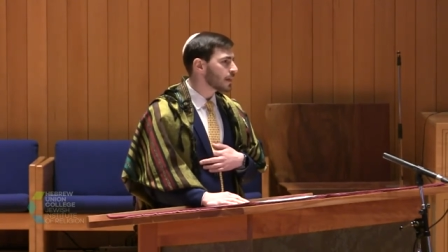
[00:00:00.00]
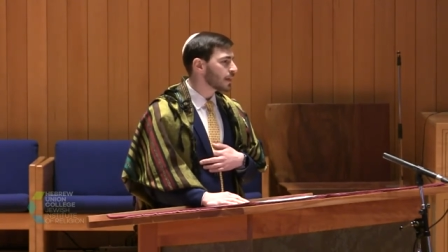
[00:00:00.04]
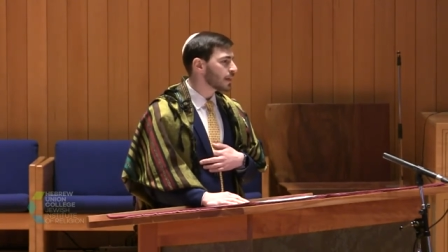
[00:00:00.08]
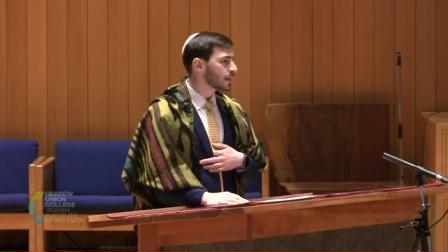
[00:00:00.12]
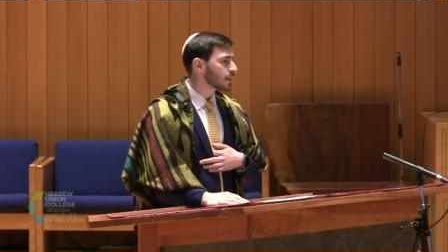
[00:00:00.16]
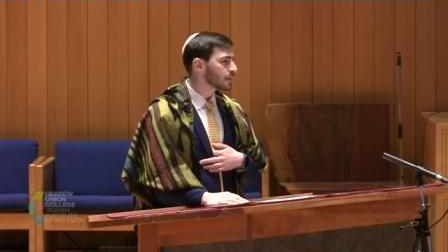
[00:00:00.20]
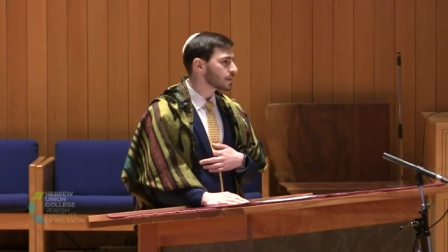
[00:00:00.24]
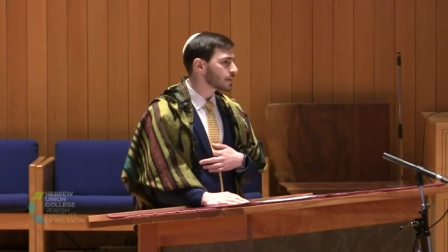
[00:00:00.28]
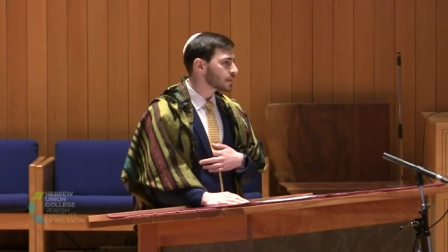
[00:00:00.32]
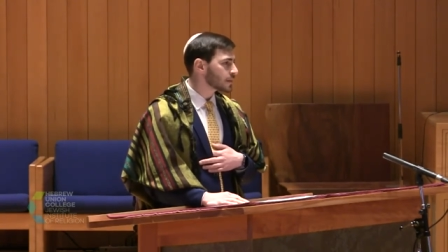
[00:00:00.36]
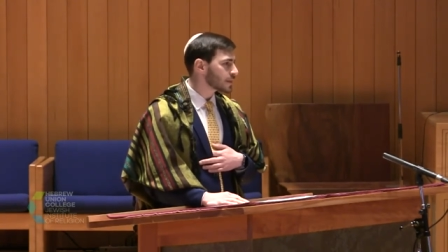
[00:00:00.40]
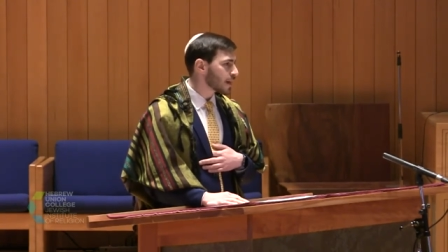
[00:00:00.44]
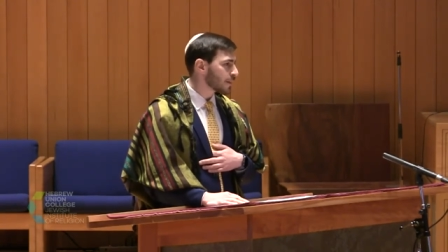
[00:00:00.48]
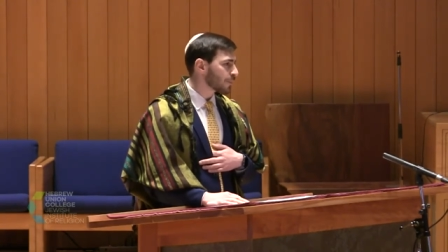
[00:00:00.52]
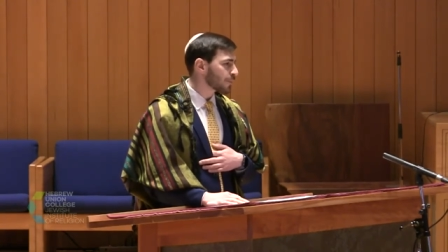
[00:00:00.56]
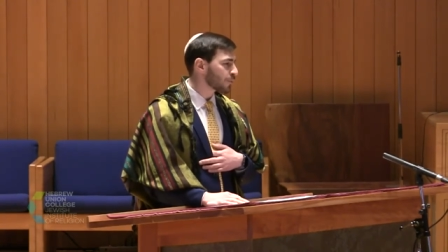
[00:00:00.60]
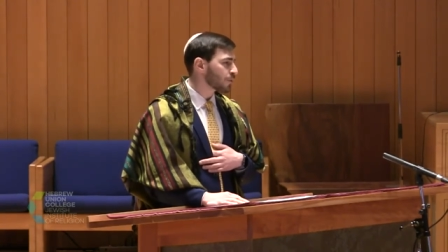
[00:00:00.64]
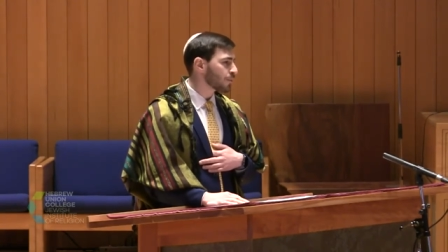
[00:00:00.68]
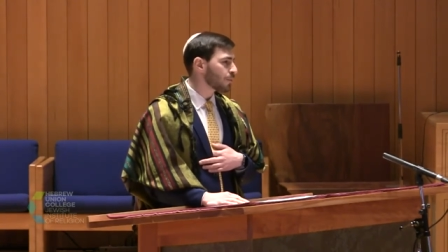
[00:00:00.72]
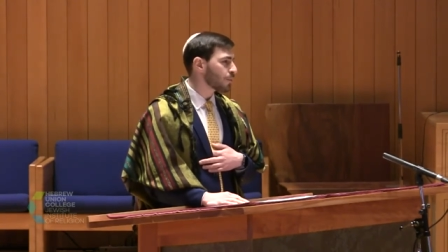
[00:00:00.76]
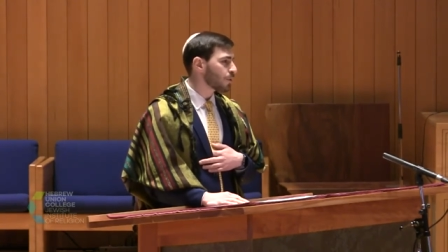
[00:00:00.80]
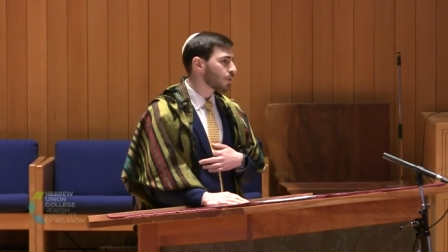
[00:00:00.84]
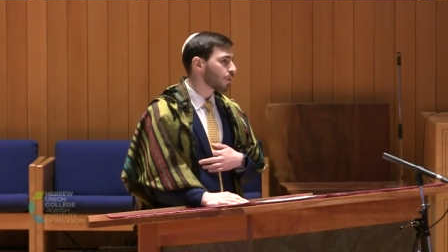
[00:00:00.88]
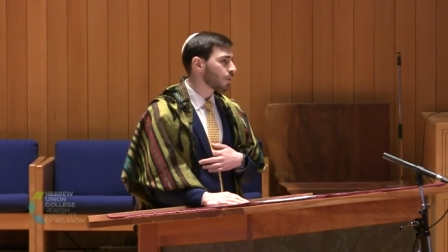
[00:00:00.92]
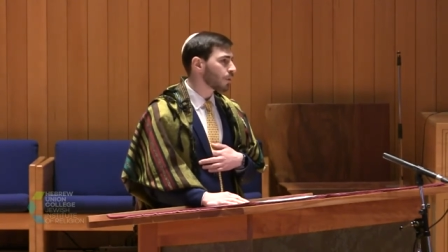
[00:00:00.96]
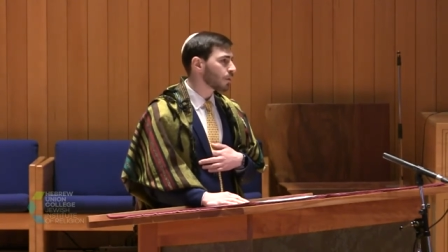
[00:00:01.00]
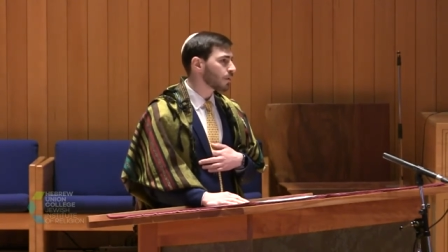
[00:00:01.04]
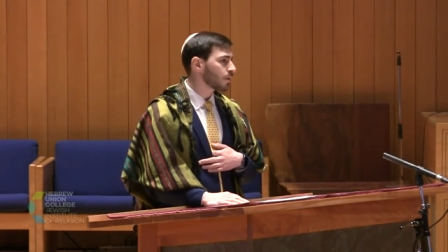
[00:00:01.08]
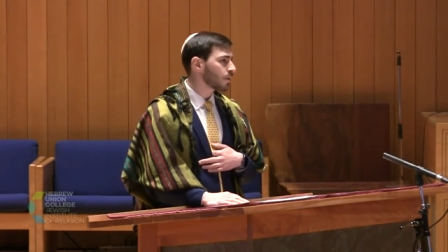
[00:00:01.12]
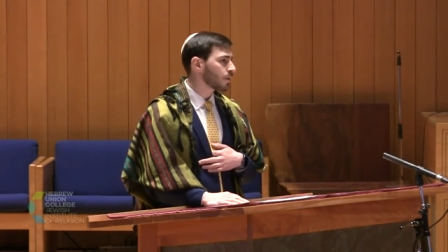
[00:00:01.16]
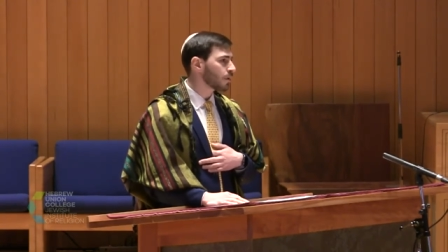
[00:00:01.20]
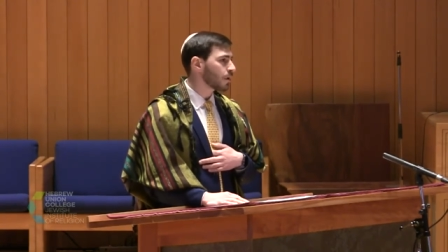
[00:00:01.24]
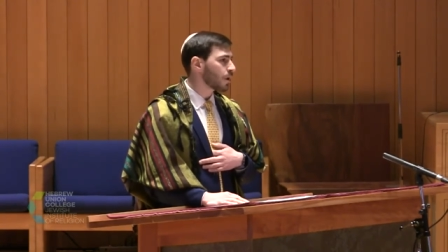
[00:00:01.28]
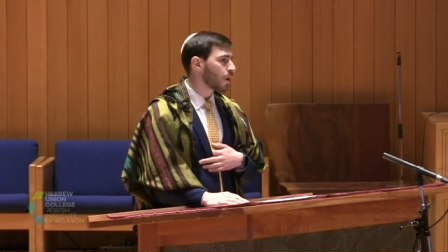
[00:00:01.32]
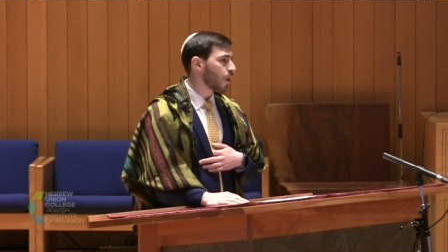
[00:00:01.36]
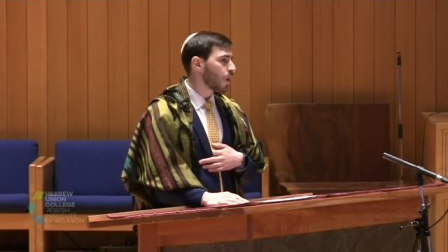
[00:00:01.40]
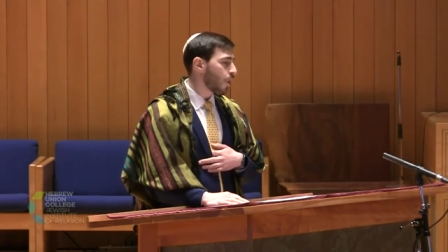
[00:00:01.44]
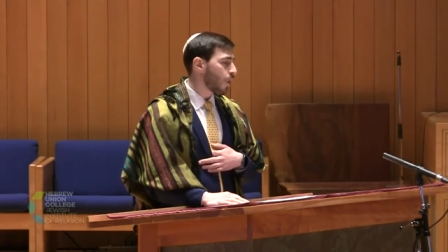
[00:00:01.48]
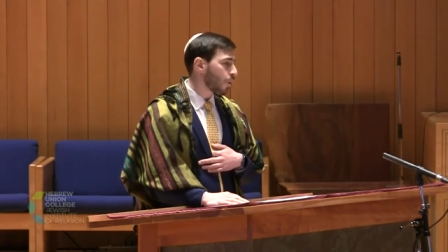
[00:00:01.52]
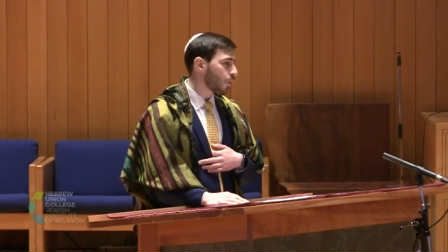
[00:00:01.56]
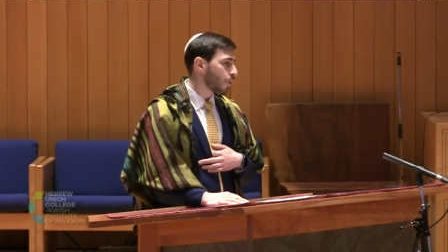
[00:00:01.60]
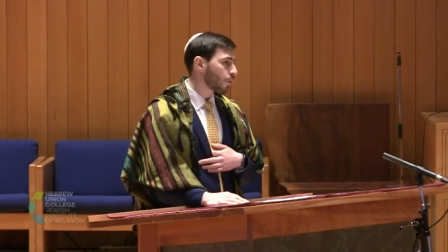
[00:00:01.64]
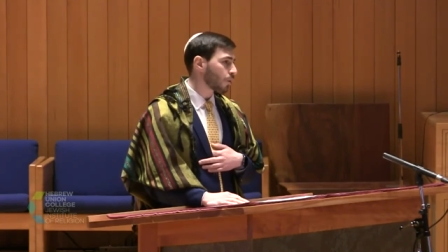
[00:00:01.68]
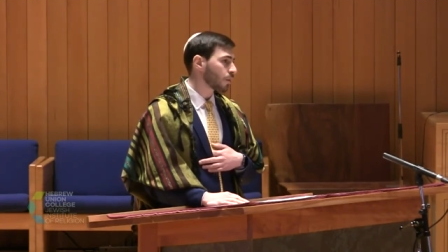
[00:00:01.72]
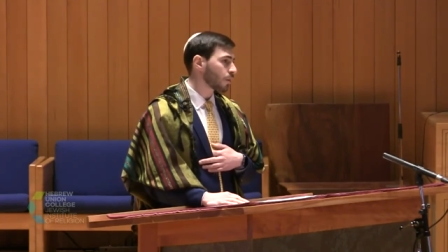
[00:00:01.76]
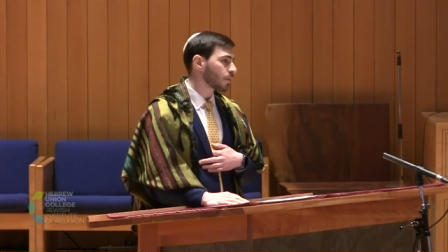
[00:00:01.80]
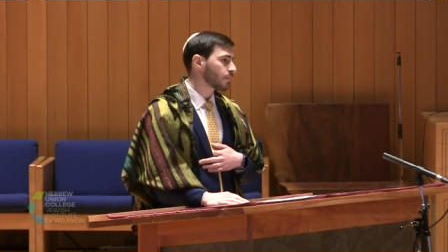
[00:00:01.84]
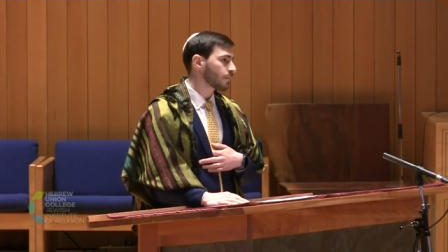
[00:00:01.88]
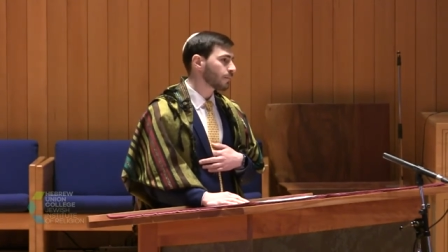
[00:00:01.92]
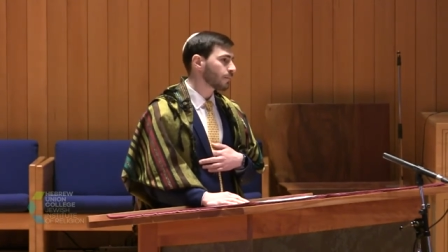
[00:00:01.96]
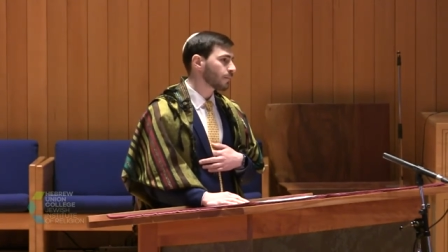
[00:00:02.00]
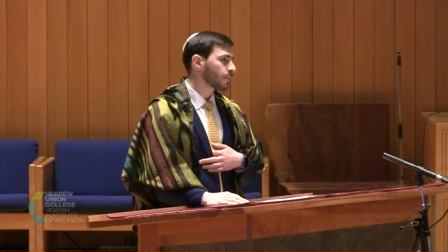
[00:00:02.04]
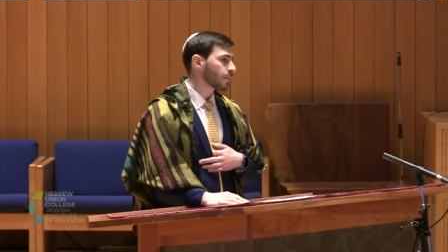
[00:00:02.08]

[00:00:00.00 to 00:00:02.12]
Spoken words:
inseparable whole.